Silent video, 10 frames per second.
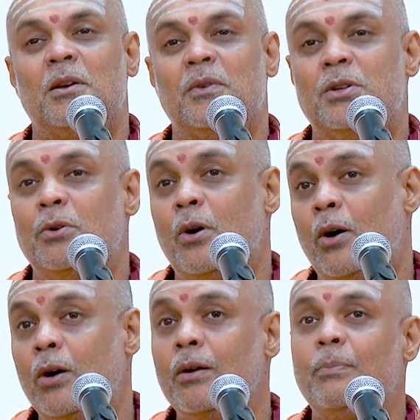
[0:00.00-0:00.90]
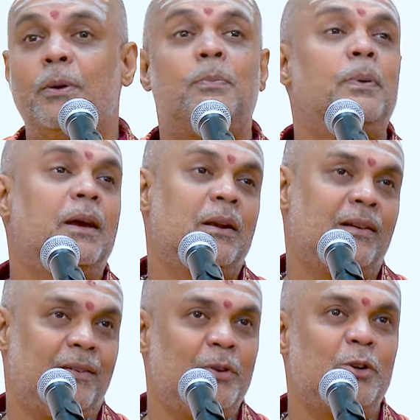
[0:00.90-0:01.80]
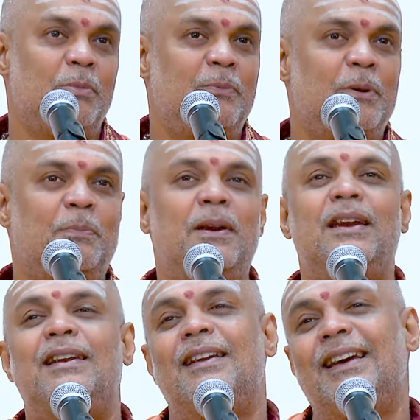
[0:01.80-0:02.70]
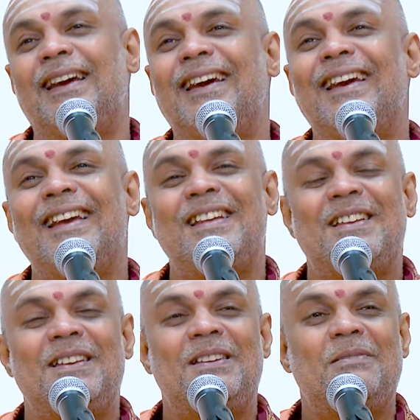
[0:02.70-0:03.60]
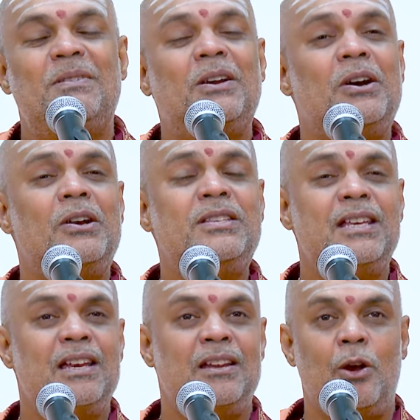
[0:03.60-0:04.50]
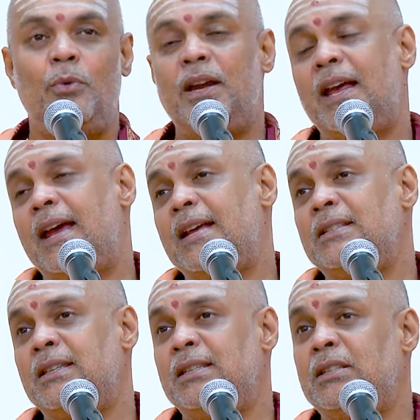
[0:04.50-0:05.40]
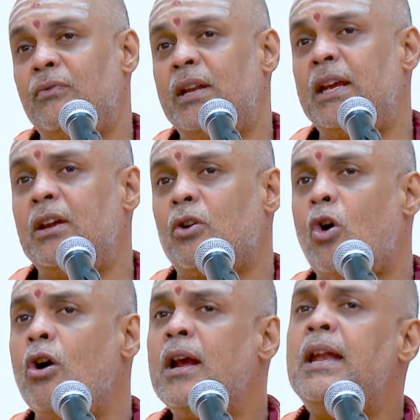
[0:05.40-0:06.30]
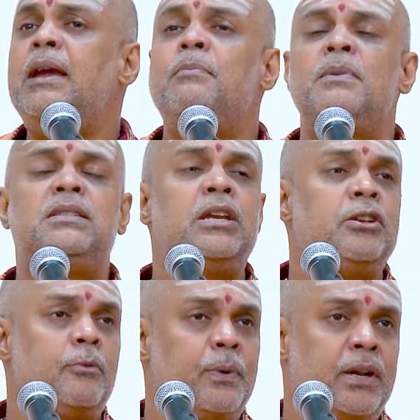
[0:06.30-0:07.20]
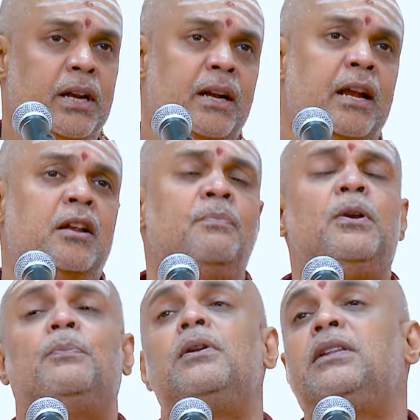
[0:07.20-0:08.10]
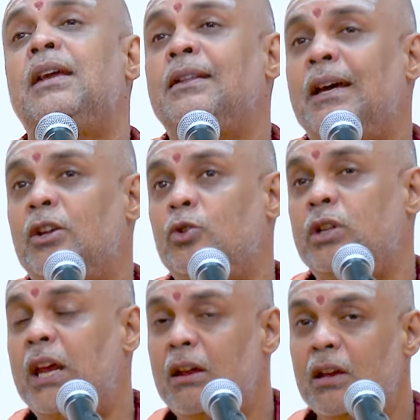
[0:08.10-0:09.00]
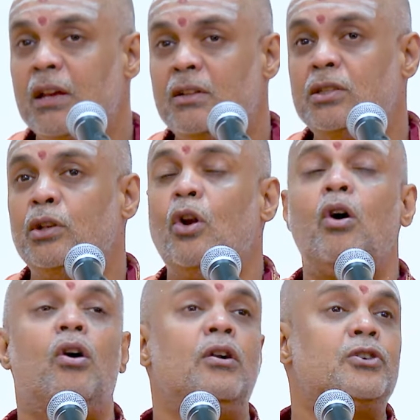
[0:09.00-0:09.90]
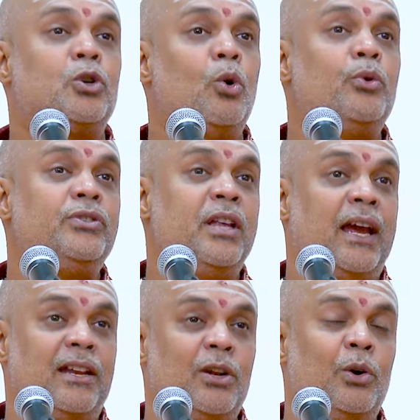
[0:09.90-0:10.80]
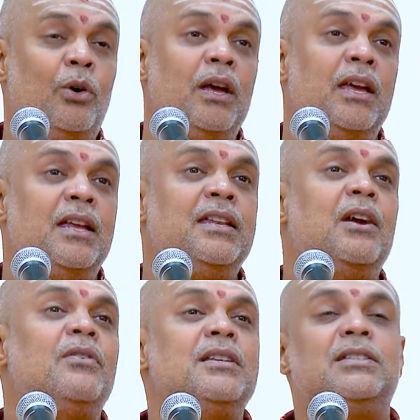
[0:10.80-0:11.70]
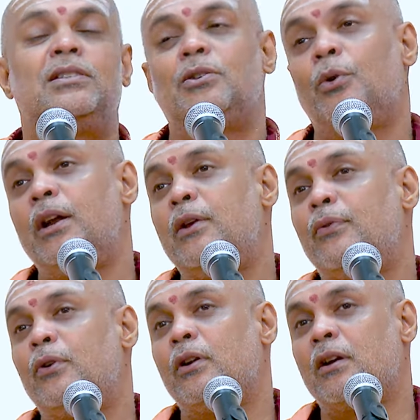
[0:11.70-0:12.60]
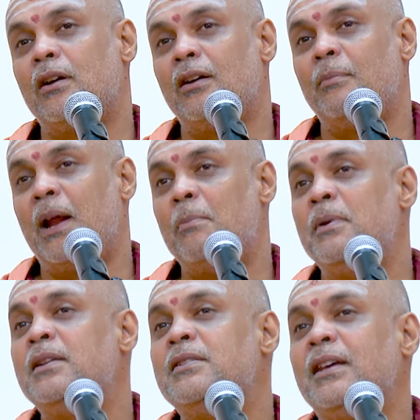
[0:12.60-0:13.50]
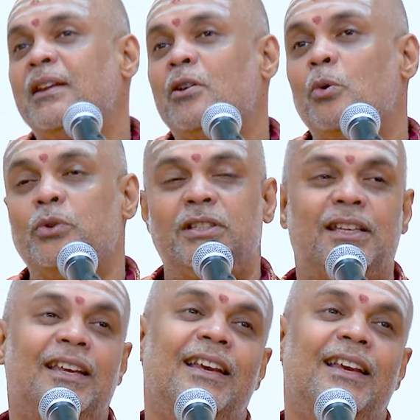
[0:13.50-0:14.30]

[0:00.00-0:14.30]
We should be prepared. Because nowadays this is a very wrongly misinterpreted, and then people think that, you see, these are all shows that, you know, India was only for Brahmins and cows.